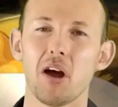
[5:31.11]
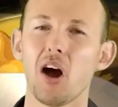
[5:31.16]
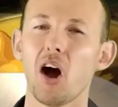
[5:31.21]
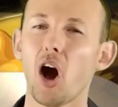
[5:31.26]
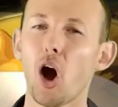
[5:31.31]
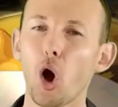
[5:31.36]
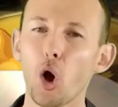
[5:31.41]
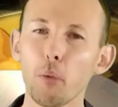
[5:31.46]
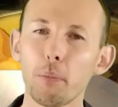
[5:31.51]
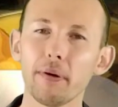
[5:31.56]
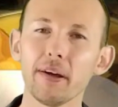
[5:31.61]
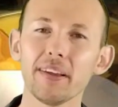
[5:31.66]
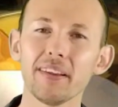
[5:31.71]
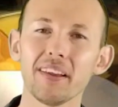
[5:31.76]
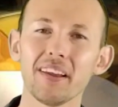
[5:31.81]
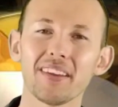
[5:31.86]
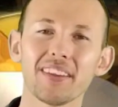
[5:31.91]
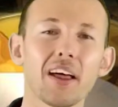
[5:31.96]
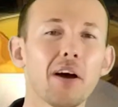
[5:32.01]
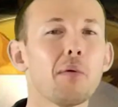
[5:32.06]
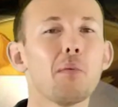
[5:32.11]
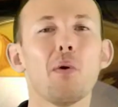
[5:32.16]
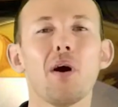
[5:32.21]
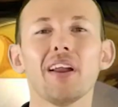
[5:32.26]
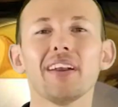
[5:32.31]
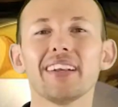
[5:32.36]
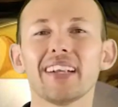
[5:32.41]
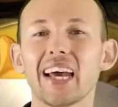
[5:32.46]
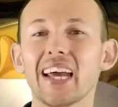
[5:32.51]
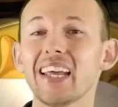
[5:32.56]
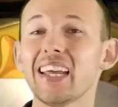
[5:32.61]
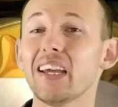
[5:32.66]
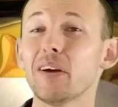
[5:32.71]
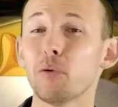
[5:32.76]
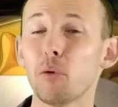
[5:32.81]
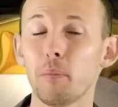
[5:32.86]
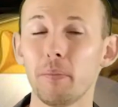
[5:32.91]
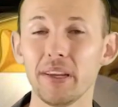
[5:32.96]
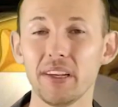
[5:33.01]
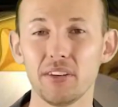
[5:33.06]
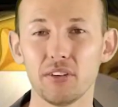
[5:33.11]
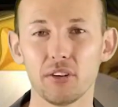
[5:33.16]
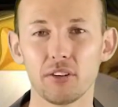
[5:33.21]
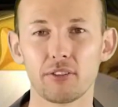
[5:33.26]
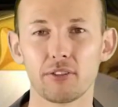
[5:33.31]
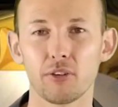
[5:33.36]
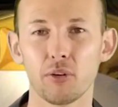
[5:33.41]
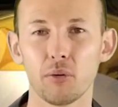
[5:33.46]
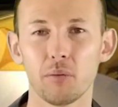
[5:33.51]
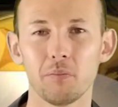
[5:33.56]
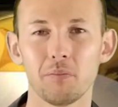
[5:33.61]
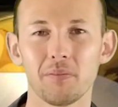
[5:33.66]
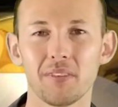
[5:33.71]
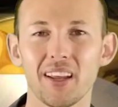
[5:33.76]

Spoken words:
hoping that one day it will be useful.